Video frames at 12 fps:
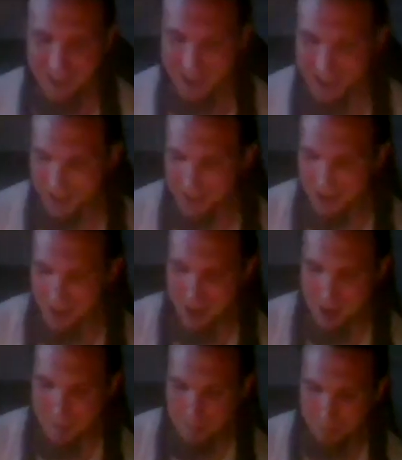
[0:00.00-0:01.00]
and
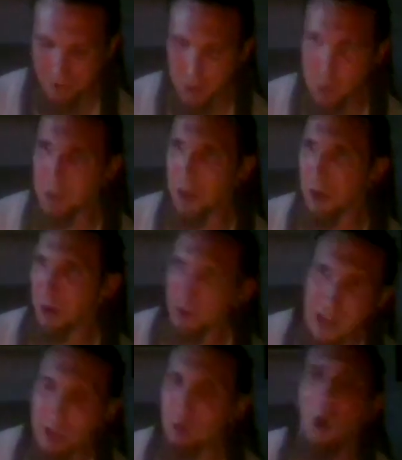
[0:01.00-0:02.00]
uh Gunnar
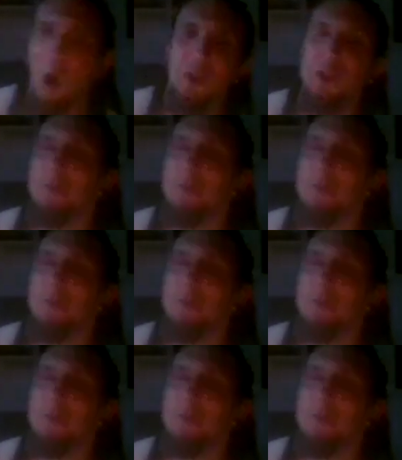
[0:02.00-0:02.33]
kind of taunts him